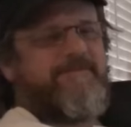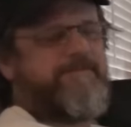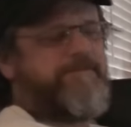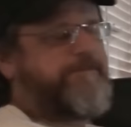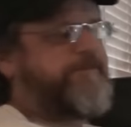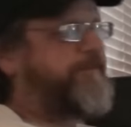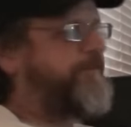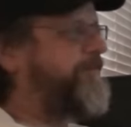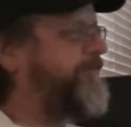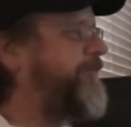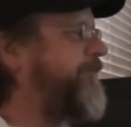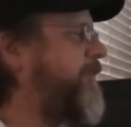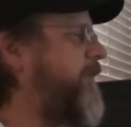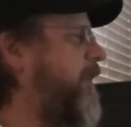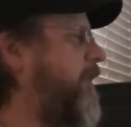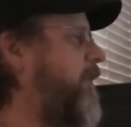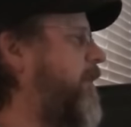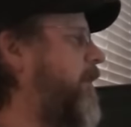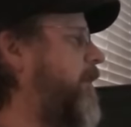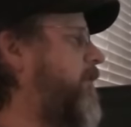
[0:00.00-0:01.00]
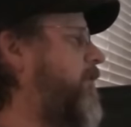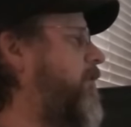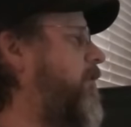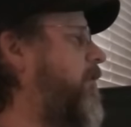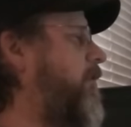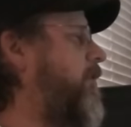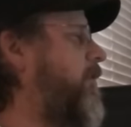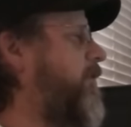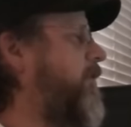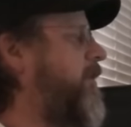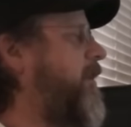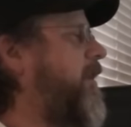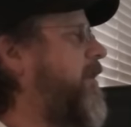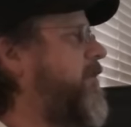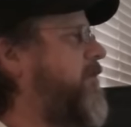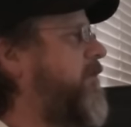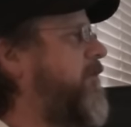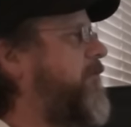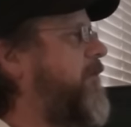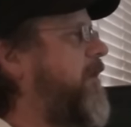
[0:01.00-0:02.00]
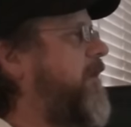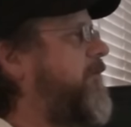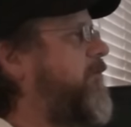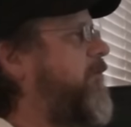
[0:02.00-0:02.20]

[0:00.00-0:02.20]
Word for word: I got a call and cancel my